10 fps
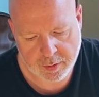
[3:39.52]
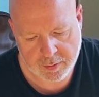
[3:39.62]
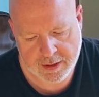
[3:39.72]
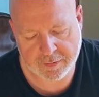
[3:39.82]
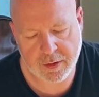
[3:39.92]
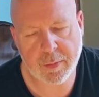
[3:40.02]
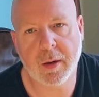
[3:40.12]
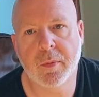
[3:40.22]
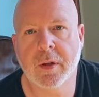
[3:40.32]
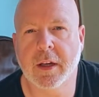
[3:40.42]
definitely by
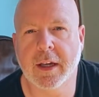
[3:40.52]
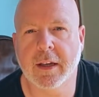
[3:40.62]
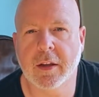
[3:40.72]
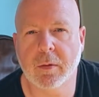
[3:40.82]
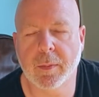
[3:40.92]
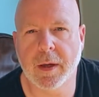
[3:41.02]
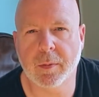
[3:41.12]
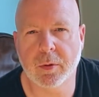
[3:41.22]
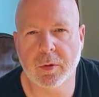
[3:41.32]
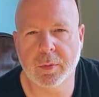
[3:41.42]
Monday. There were
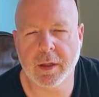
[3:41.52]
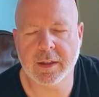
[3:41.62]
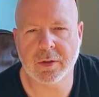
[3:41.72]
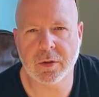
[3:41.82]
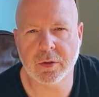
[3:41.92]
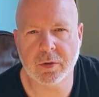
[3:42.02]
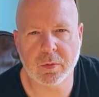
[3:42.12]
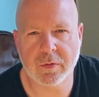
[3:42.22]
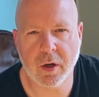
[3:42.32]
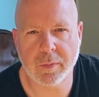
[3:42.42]
people who were placing orders
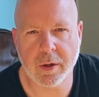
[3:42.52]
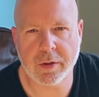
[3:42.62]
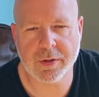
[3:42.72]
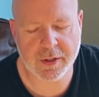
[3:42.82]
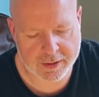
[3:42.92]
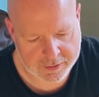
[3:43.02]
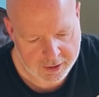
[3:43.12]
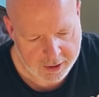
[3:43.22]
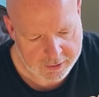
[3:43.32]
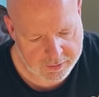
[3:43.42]
with no bonus sets.
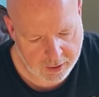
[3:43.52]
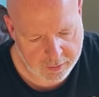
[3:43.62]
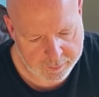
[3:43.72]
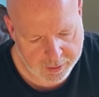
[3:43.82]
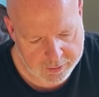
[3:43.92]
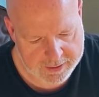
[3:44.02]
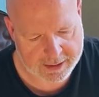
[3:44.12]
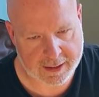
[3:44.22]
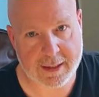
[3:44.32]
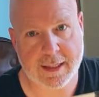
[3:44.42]
So the bonus
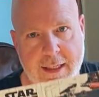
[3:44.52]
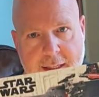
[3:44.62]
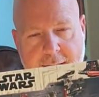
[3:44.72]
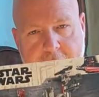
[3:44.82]
set is